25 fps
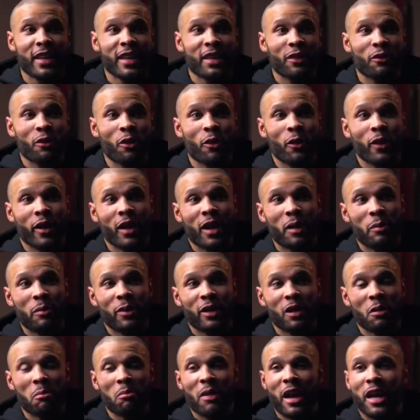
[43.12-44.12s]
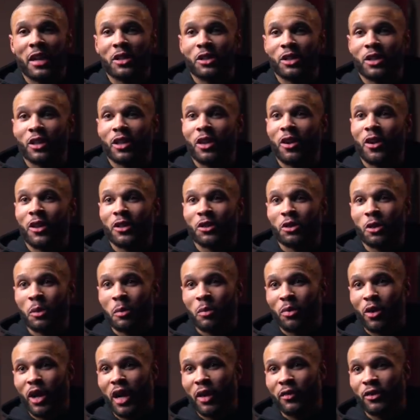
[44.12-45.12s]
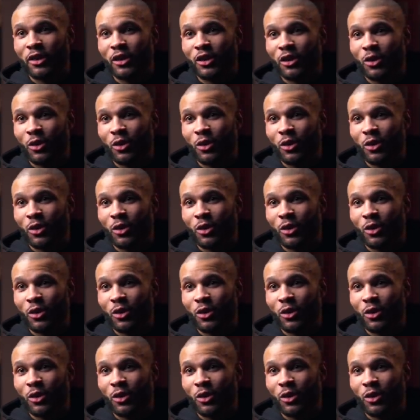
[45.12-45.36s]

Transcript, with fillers: Kid growing up in a mansion going to a private